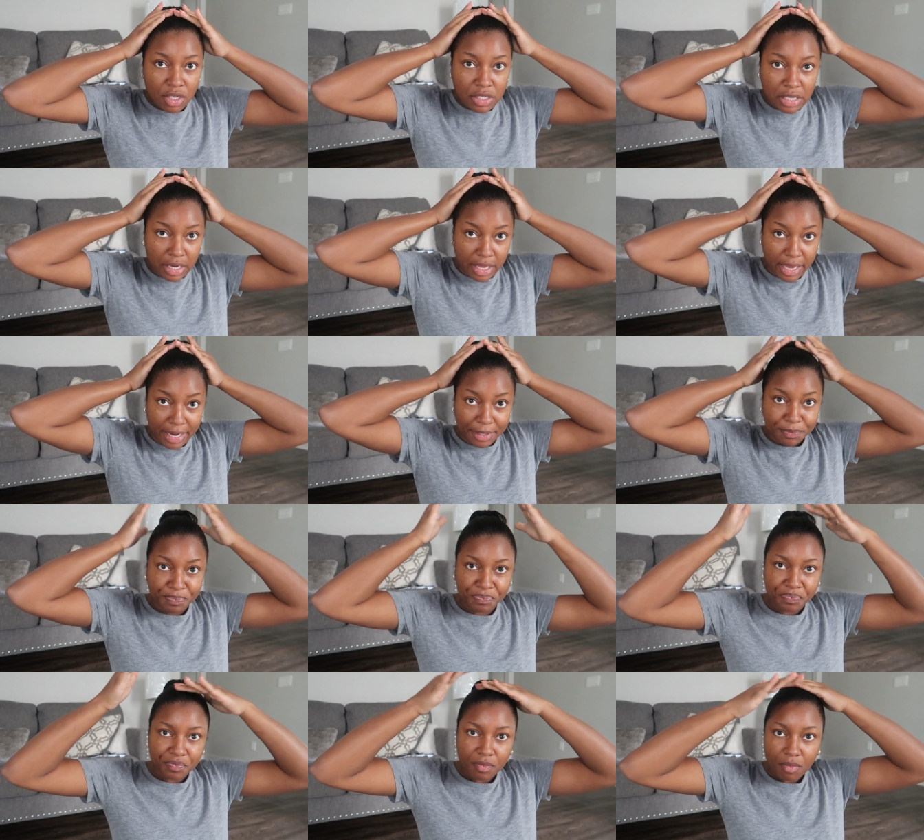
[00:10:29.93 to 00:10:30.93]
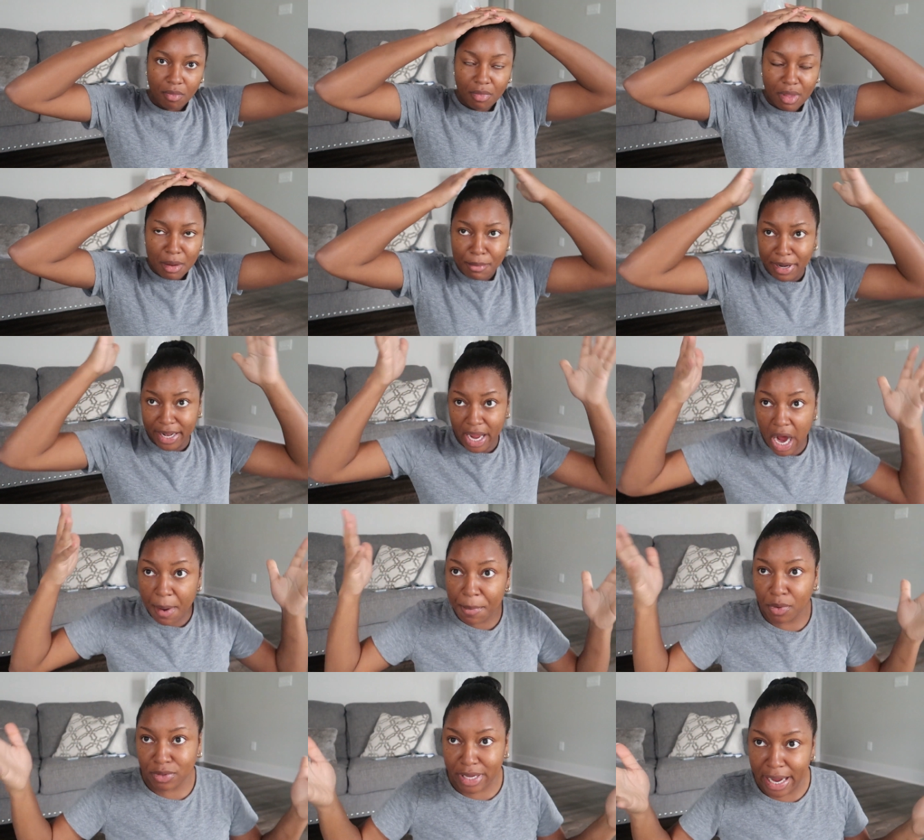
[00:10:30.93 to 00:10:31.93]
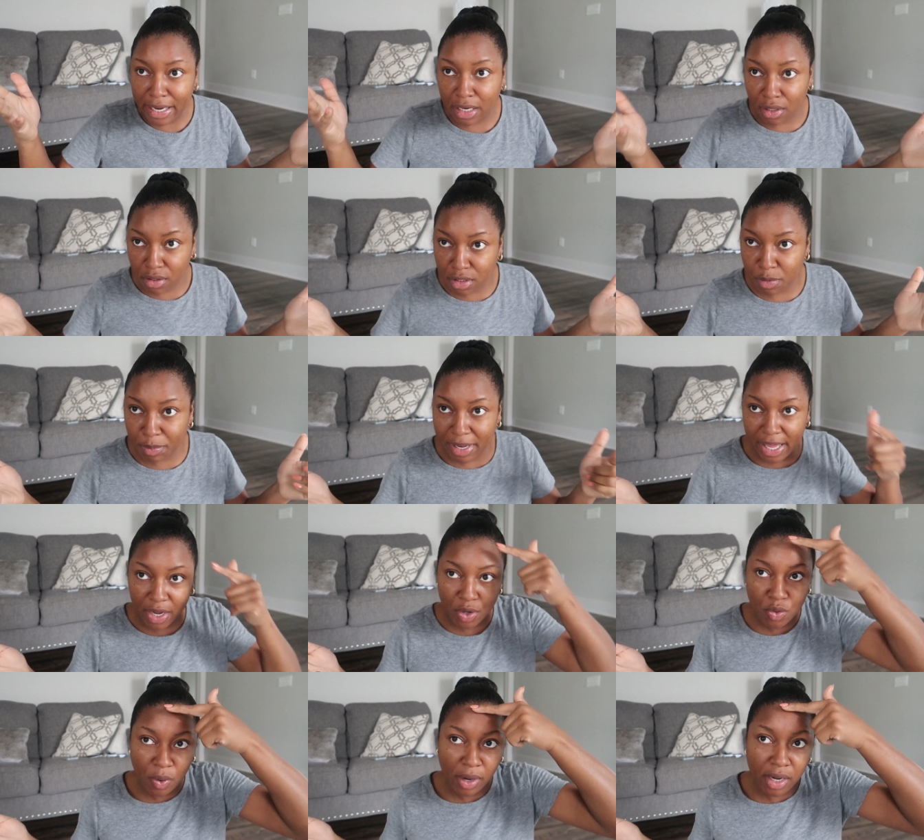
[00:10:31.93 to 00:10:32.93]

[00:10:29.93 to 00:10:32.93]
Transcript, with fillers: So yeah but it almost kind of looks black Ooh,